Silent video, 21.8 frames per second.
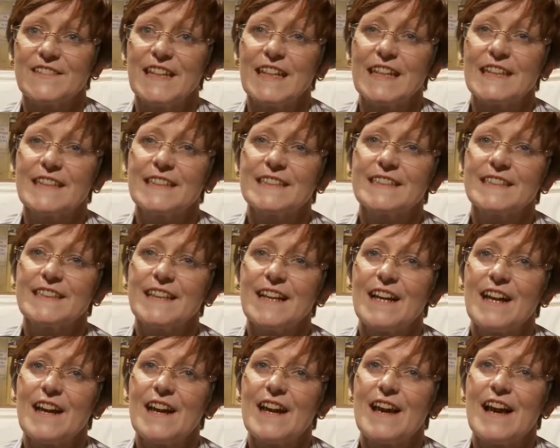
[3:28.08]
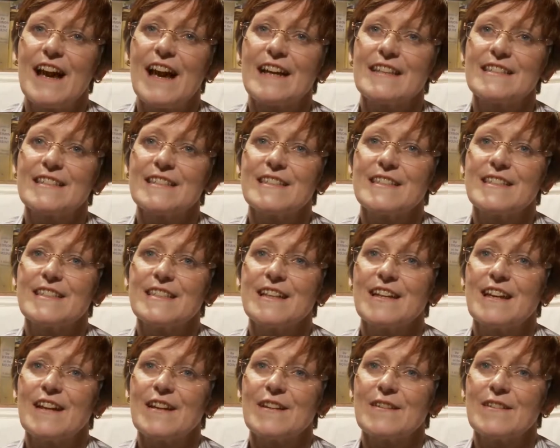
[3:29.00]
things, as
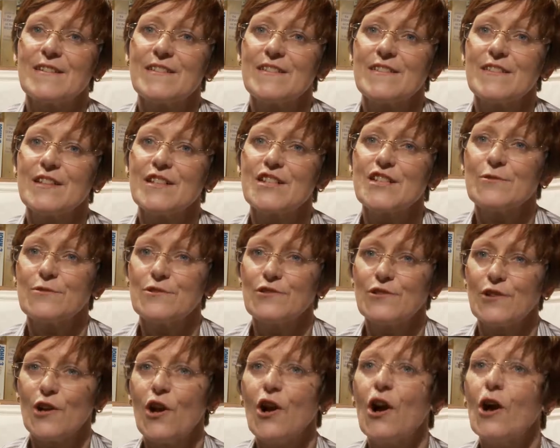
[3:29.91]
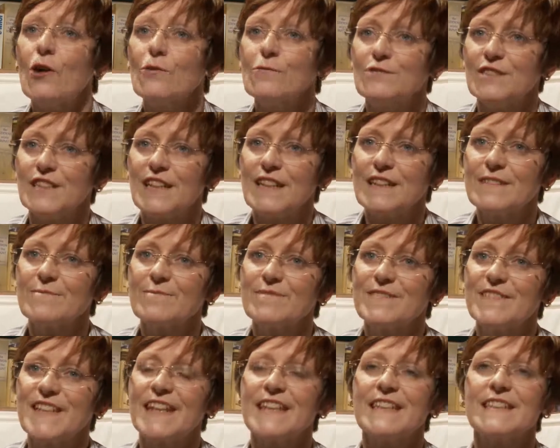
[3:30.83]
the children got older,
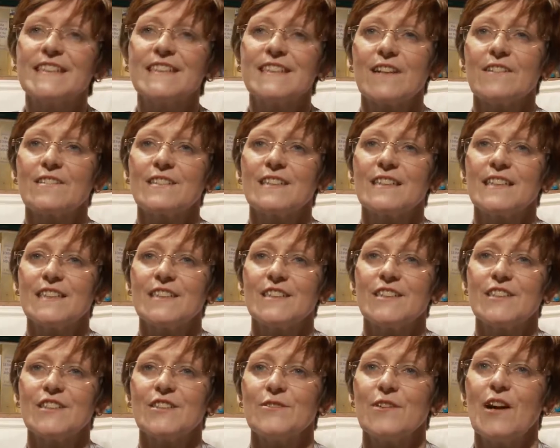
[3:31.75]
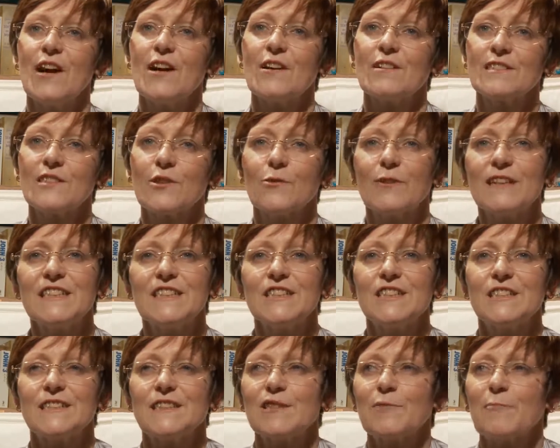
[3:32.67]
they started to ask
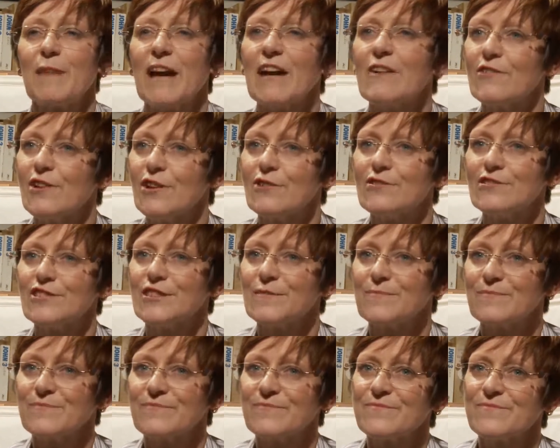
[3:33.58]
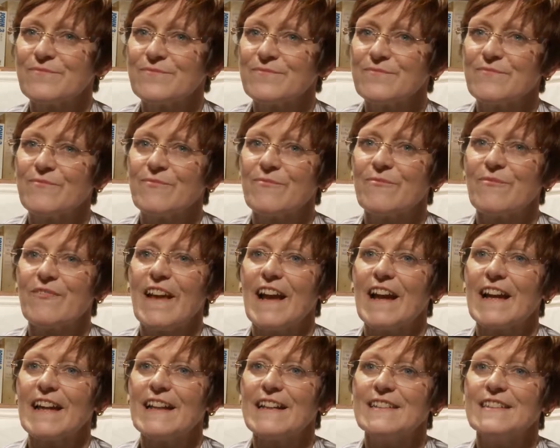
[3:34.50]
questions about God,
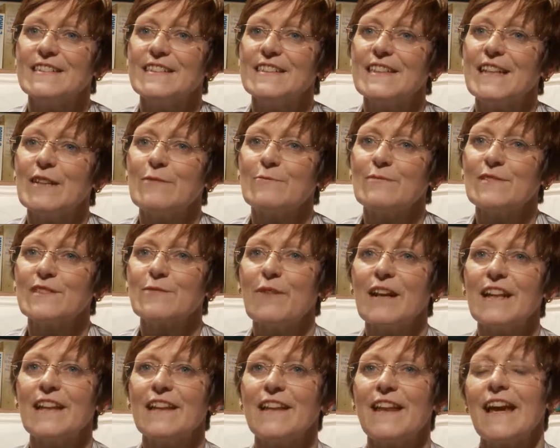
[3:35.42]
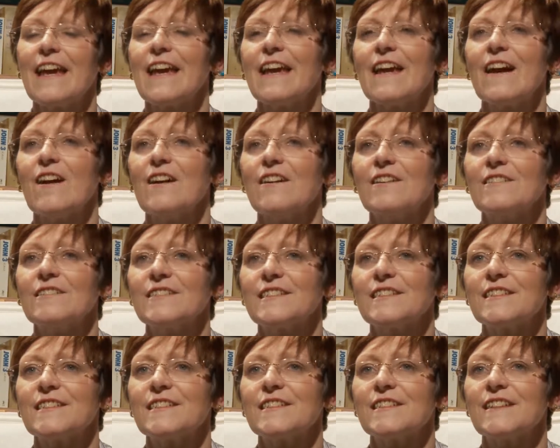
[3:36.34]
and it was when they
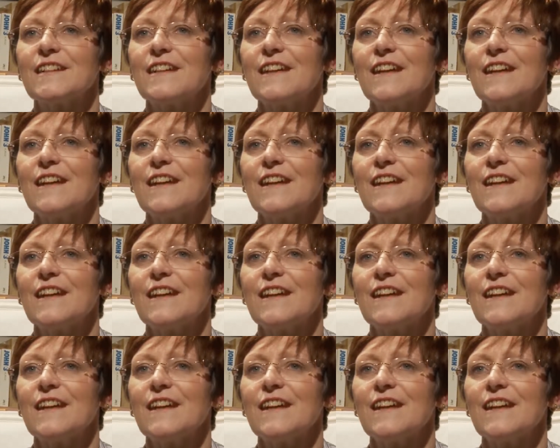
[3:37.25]
asked